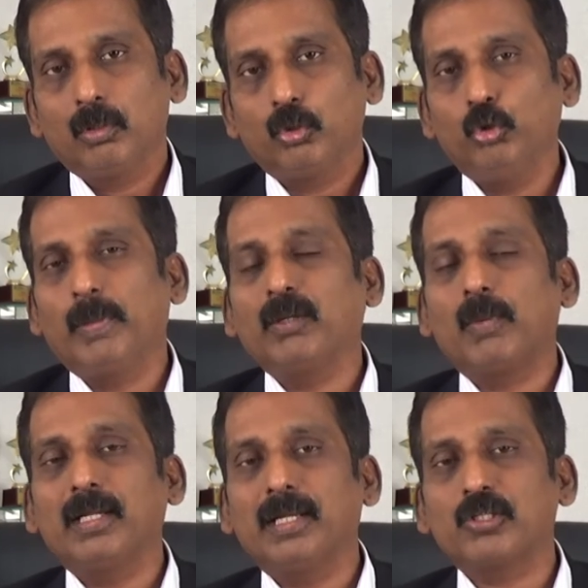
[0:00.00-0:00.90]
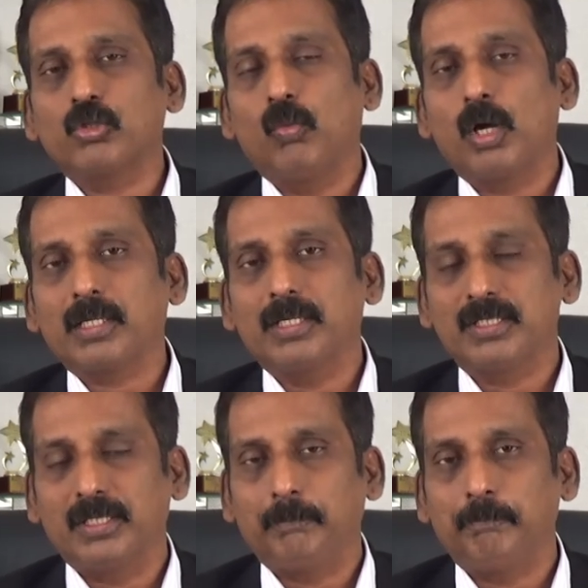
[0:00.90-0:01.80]
You might wonder as to what is
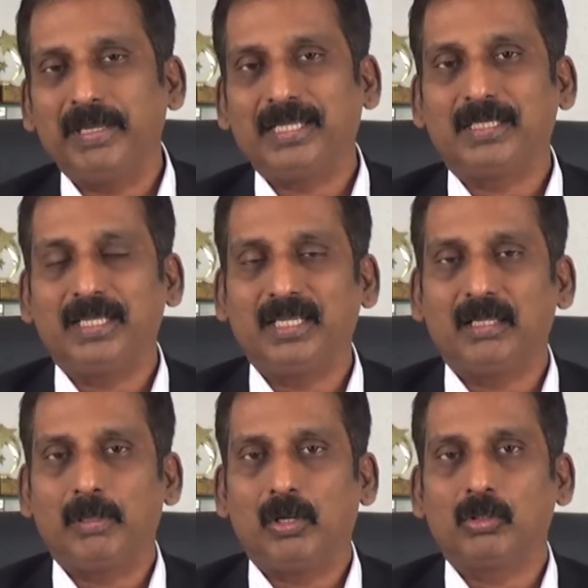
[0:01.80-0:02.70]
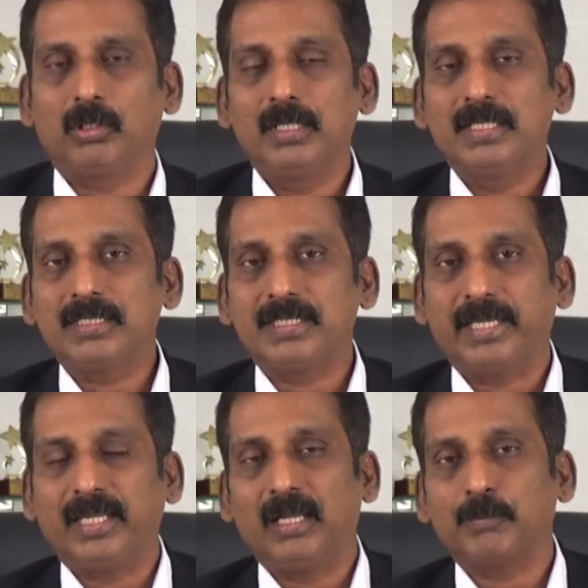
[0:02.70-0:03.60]
the big deal about
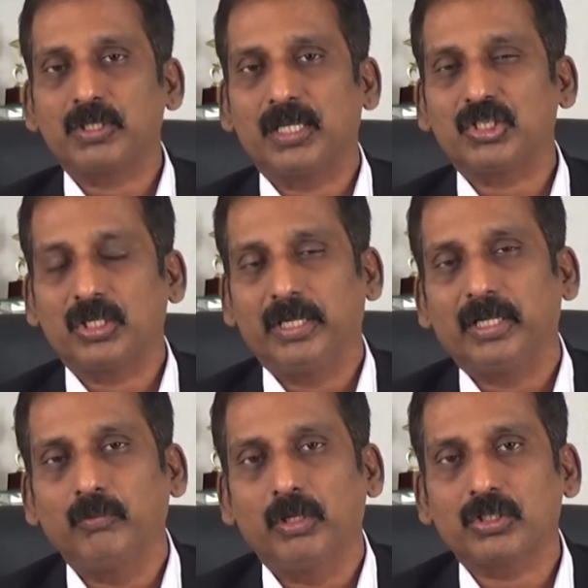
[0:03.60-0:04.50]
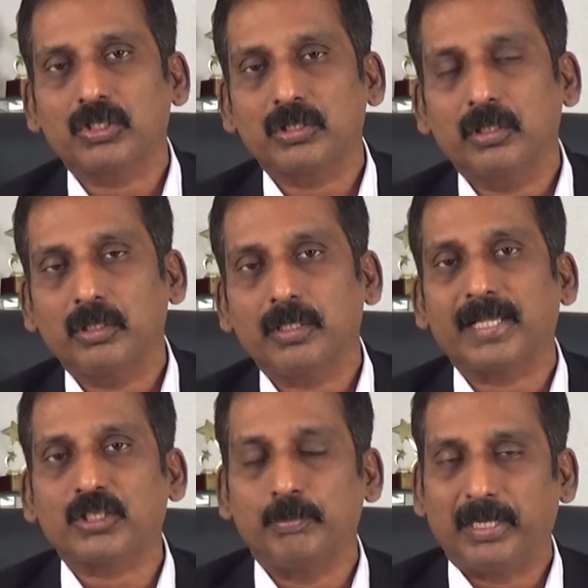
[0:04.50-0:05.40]
setting up such a reverse
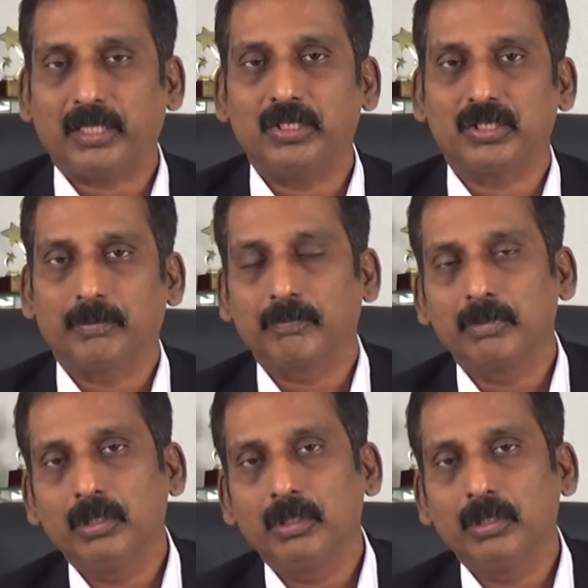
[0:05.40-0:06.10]
tax mechanism